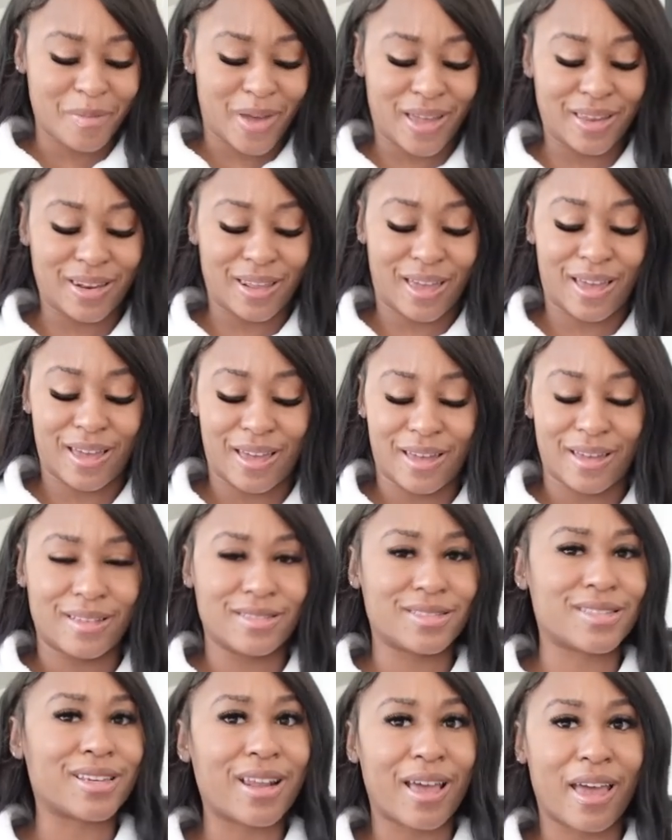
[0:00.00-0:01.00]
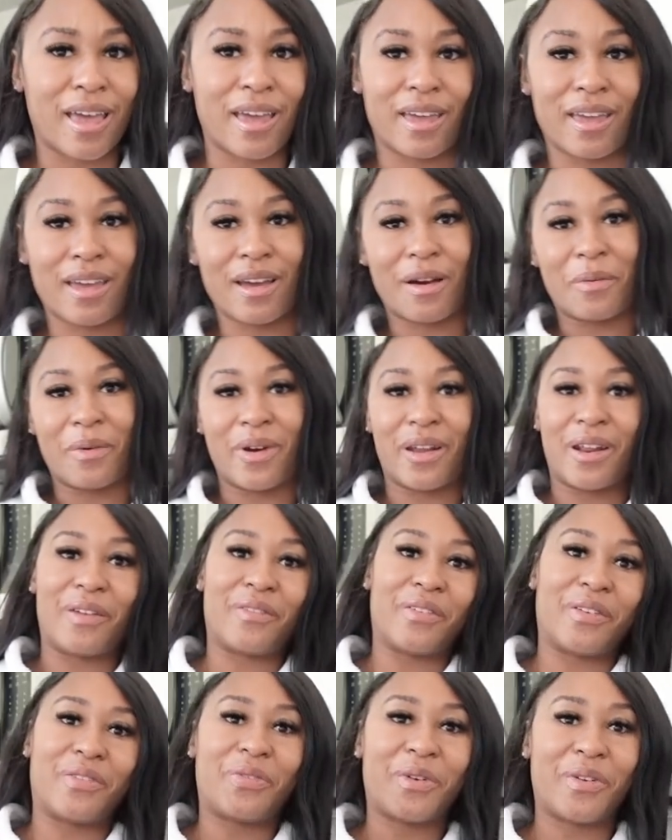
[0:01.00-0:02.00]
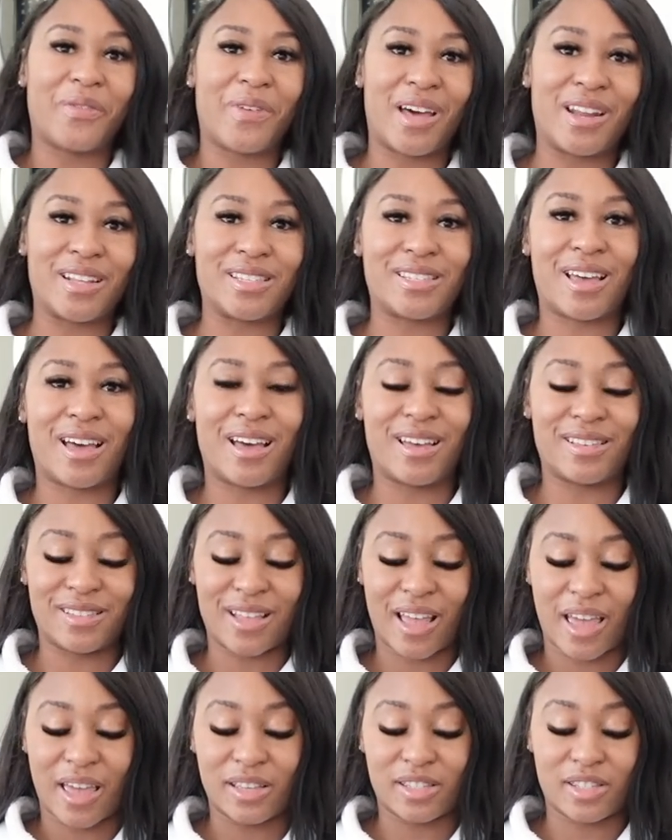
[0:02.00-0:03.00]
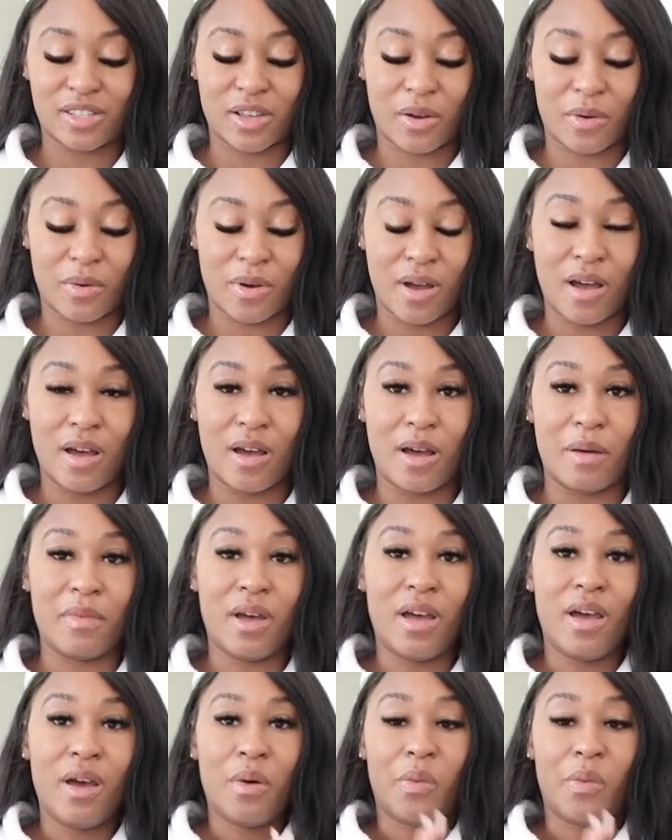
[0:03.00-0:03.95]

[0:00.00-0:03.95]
make that today or whatever for valentine's day so um